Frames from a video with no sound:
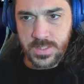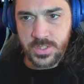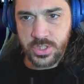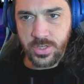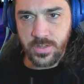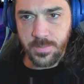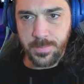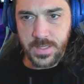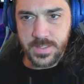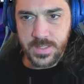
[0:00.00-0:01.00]
Doesn't show you the
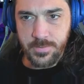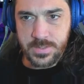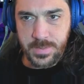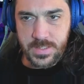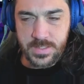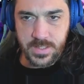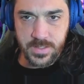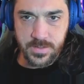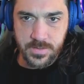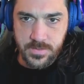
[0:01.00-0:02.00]
beast. That was
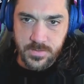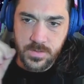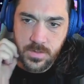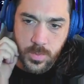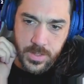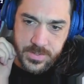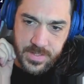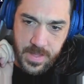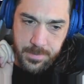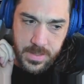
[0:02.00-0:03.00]
beasted. What else
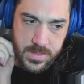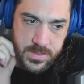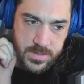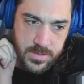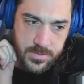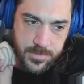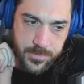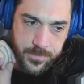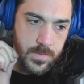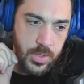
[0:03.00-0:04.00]
did they beast?
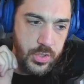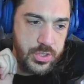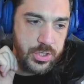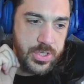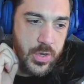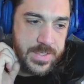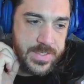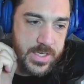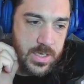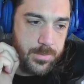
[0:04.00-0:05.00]
You used your token
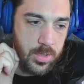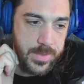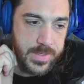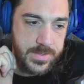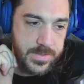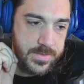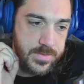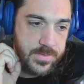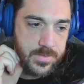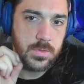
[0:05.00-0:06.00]
stash on Mobius.
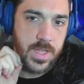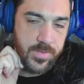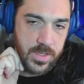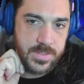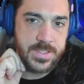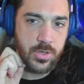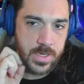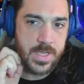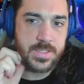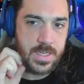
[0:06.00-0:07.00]
They have a 0
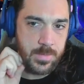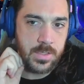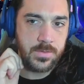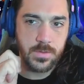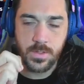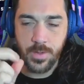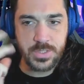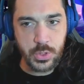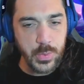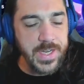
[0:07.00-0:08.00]
cost demon. It
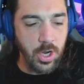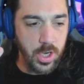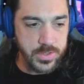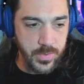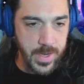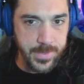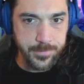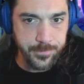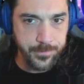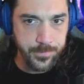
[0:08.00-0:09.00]
was 3 cards, right?
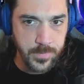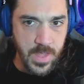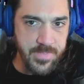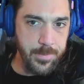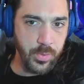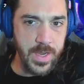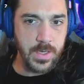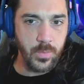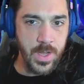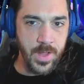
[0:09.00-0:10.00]
Have they
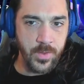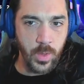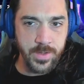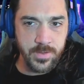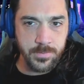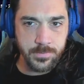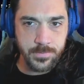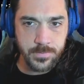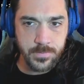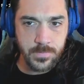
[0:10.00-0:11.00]
played another one of them?
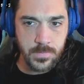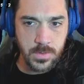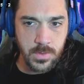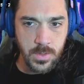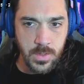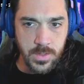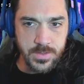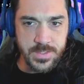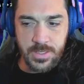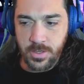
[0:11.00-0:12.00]

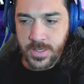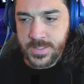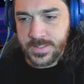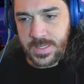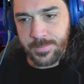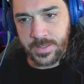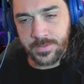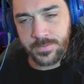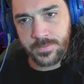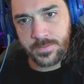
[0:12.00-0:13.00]
There's a 0 cost
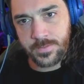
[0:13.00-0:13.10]
demon.